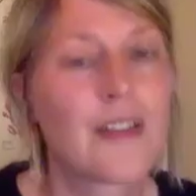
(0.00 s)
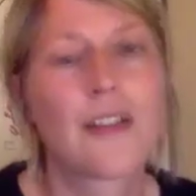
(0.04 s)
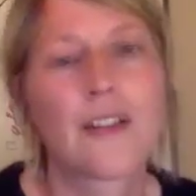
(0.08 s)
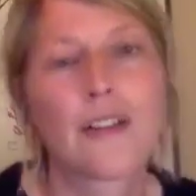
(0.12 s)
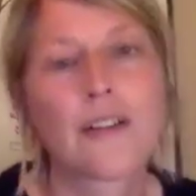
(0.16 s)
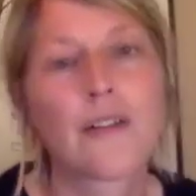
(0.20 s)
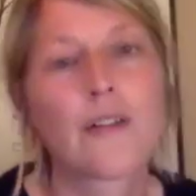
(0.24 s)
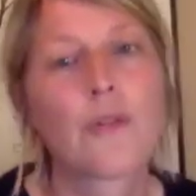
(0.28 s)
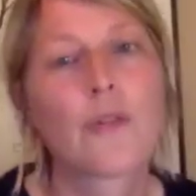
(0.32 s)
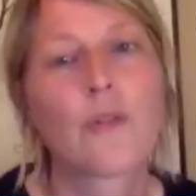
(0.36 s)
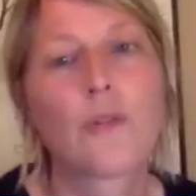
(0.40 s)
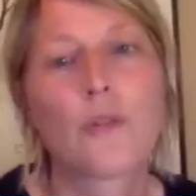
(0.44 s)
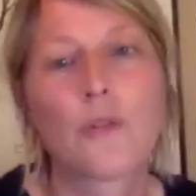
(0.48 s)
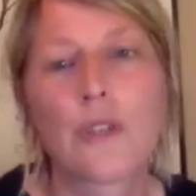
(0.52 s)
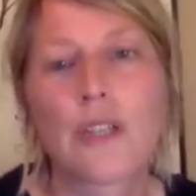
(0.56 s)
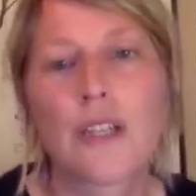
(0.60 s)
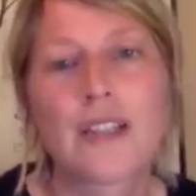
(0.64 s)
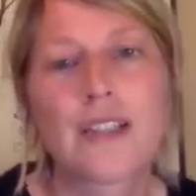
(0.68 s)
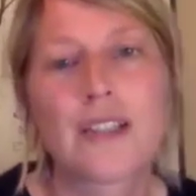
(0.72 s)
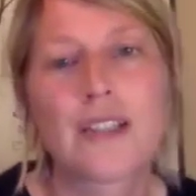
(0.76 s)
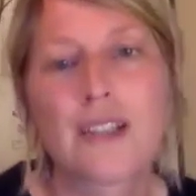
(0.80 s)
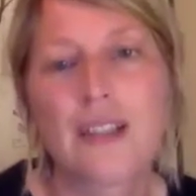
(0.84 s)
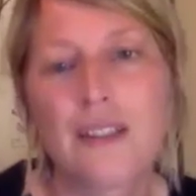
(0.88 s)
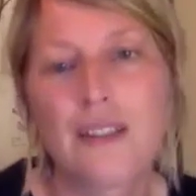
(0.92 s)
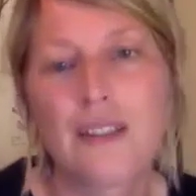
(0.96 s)
Oh
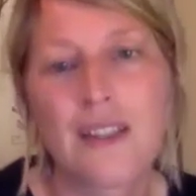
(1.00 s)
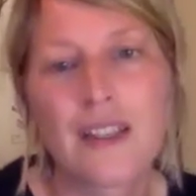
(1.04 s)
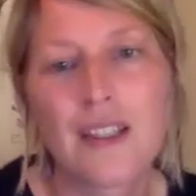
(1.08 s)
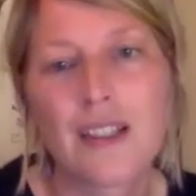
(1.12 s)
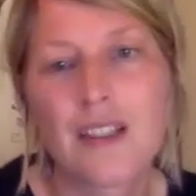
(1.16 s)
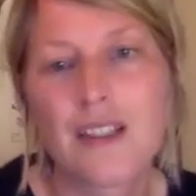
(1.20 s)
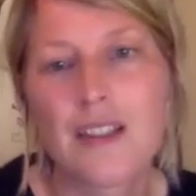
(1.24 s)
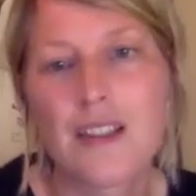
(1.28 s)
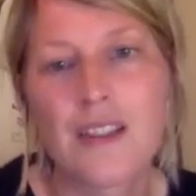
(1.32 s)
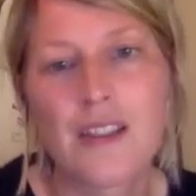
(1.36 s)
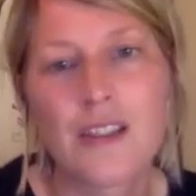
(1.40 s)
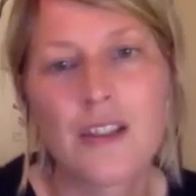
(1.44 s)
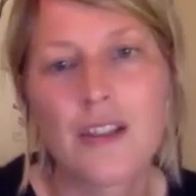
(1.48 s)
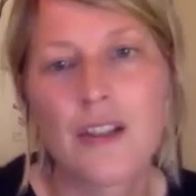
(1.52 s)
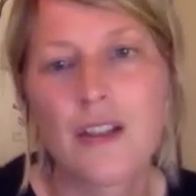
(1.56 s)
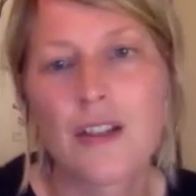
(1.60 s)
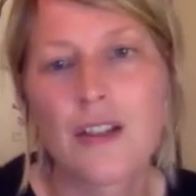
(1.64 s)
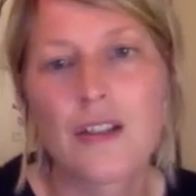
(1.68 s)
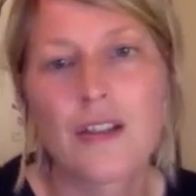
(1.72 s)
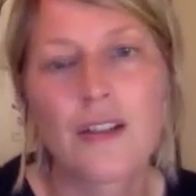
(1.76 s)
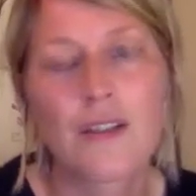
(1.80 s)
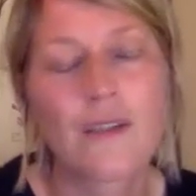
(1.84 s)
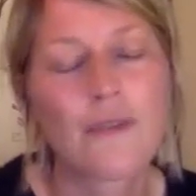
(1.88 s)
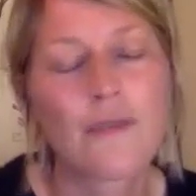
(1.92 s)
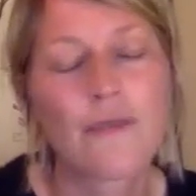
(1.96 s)
yes, I think it's
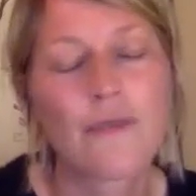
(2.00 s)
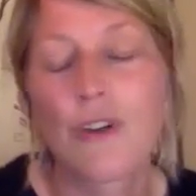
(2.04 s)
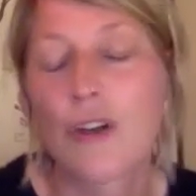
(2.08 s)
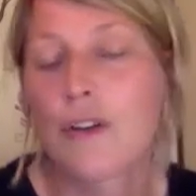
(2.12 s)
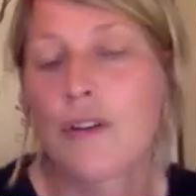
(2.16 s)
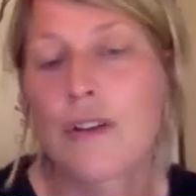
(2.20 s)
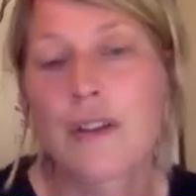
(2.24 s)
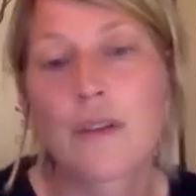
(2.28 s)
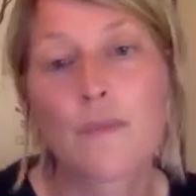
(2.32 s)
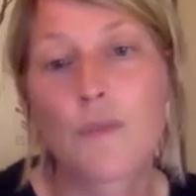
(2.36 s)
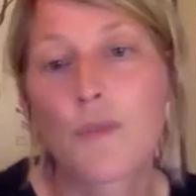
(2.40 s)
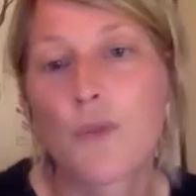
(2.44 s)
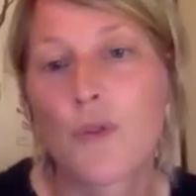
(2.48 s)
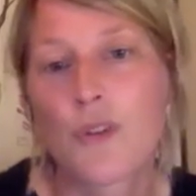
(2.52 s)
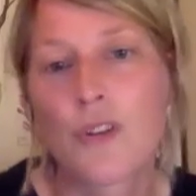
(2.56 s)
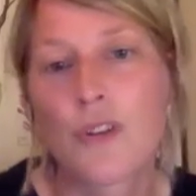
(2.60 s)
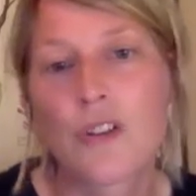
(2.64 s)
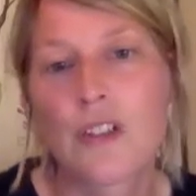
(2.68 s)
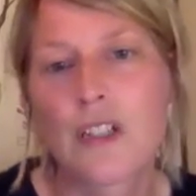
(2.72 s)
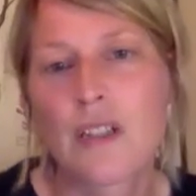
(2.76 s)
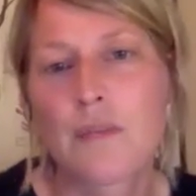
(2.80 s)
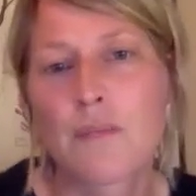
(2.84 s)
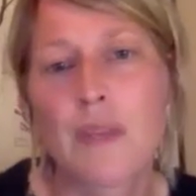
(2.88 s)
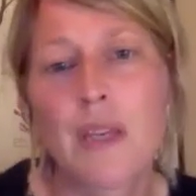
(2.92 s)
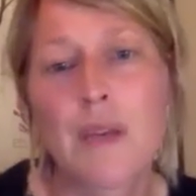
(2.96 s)
very
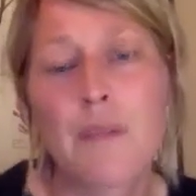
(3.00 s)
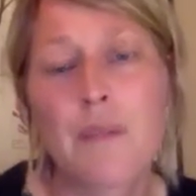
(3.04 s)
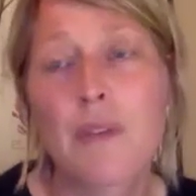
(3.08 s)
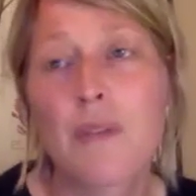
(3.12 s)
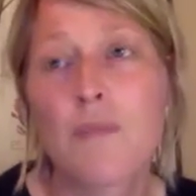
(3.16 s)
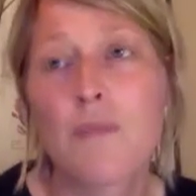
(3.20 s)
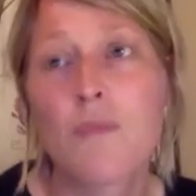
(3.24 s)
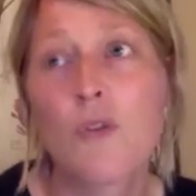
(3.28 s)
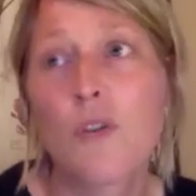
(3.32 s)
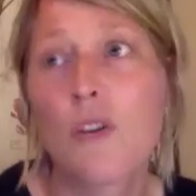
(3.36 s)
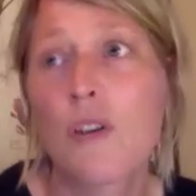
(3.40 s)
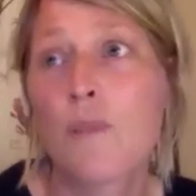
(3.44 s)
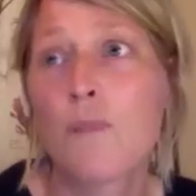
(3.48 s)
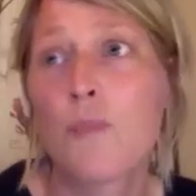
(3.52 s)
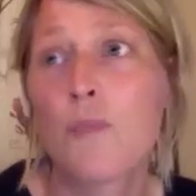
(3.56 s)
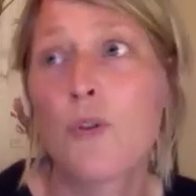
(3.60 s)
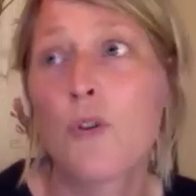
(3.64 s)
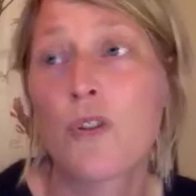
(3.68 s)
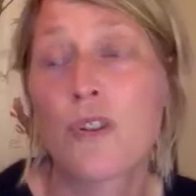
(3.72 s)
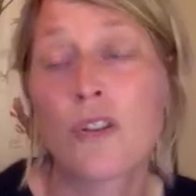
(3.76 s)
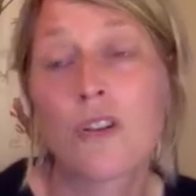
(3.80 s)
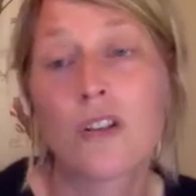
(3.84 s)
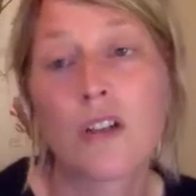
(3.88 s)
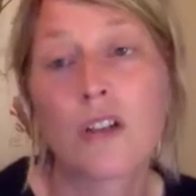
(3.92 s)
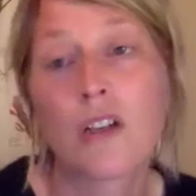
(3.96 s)
important, and maybe more
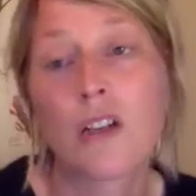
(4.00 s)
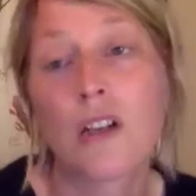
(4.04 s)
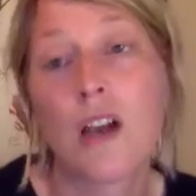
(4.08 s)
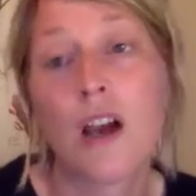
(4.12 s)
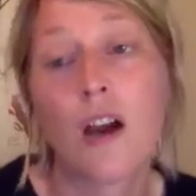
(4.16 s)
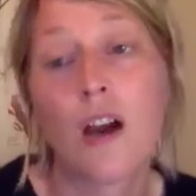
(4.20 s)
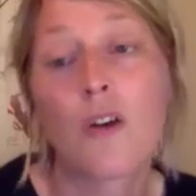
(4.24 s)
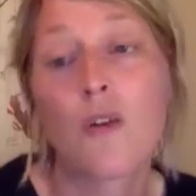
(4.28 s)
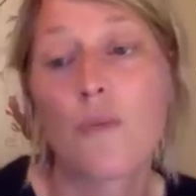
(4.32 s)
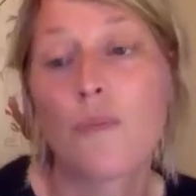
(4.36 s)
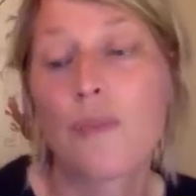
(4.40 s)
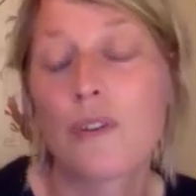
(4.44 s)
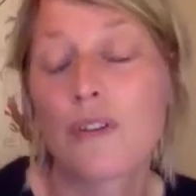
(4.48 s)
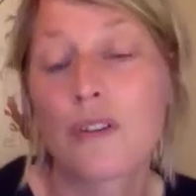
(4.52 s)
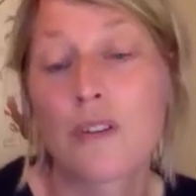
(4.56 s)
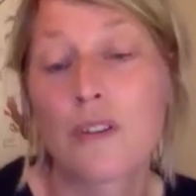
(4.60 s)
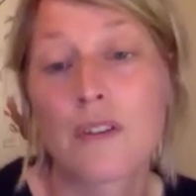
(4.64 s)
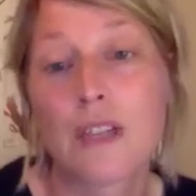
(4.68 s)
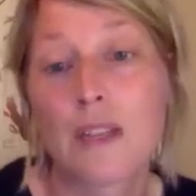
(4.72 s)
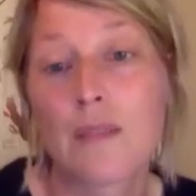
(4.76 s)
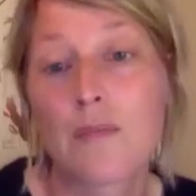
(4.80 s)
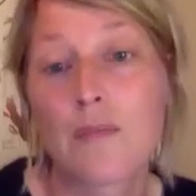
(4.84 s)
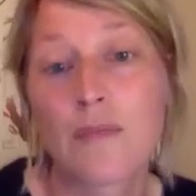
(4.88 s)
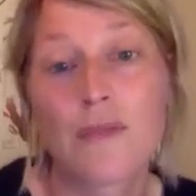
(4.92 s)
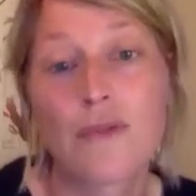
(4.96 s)
important now
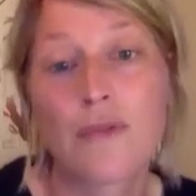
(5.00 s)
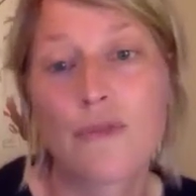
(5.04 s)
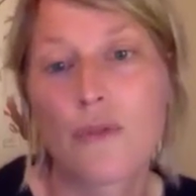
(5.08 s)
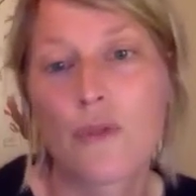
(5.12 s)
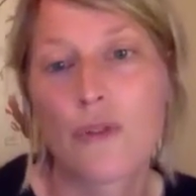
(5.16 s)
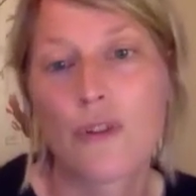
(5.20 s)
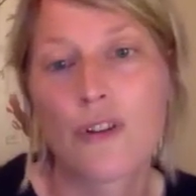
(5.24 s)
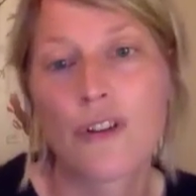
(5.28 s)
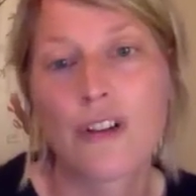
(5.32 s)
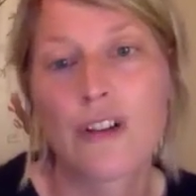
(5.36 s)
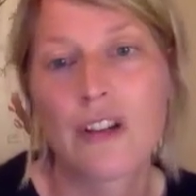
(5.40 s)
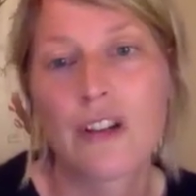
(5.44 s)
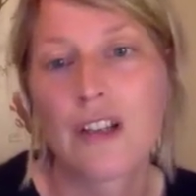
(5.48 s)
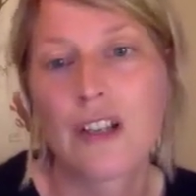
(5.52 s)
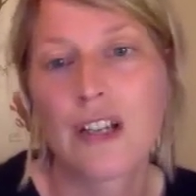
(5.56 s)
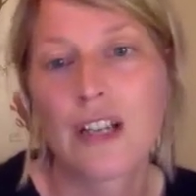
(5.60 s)
than before.